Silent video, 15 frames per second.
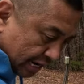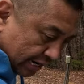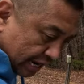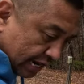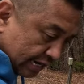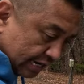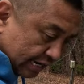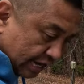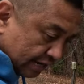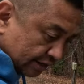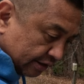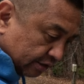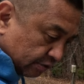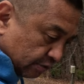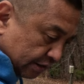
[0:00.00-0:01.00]
at 88
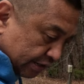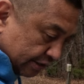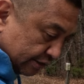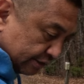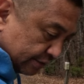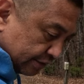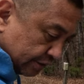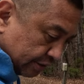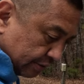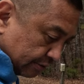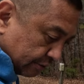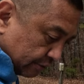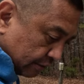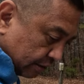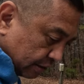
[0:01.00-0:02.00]
degrees.
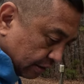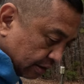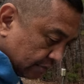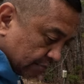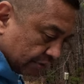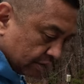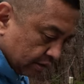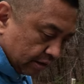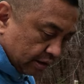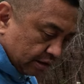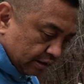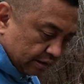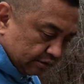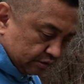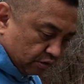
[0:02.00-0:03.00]

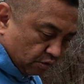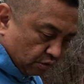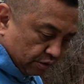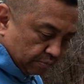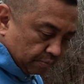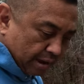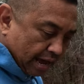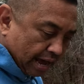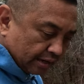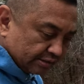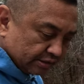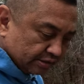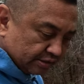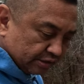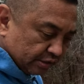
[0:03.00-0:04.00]
Let's go with
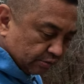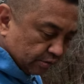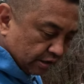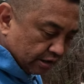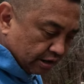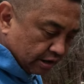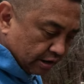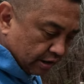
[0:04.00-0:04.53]
max and see what,